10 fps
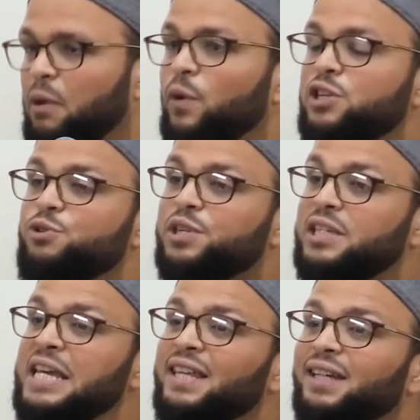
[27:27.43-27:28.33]
But when you
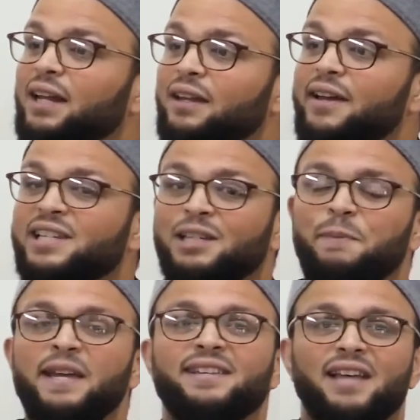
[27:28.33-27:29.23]
see that Allah
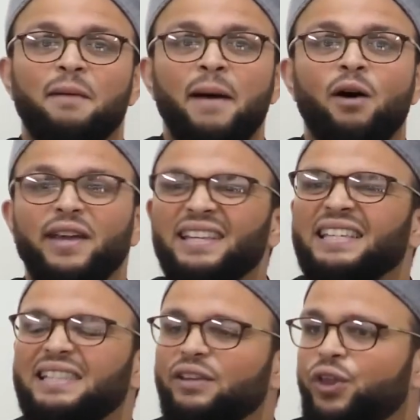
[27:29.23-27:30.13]
speaks about
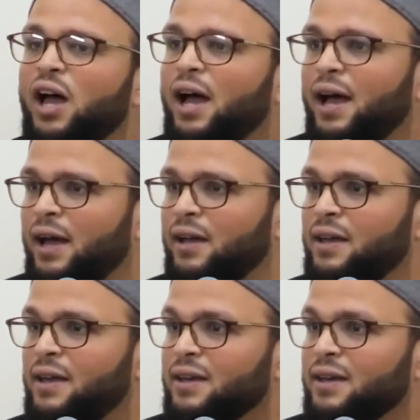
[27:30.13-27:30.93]
istita'a,